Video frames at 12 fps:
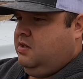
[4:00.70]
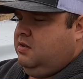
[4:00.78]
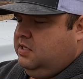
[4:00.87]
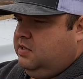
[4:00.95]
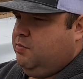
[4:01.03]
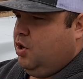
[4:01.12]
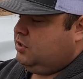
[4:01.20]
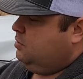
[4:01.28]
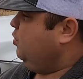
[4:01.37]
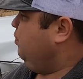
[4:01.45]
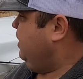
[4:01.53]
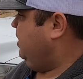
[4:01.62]

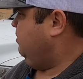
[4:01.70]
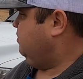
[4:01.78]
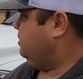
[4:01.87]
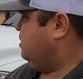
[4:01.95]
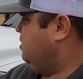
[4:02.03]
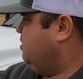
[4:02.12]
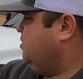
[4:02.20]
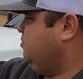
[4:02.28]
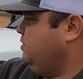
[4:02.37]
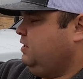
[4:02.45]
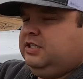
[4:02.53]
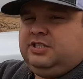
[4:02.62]
submersible pumps,
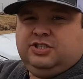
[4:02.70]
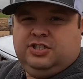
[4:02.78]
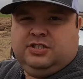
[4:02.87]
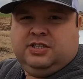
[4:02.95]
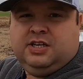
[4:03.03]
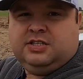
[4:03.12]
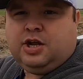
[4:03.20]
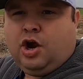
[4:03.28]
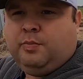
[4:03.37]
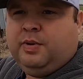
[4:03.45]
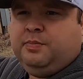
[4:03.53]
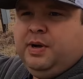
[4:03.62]
but this is just a
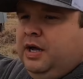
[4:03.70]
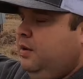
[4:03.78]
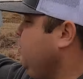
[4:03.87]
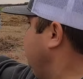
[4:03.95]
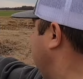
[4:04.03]
turbine pump.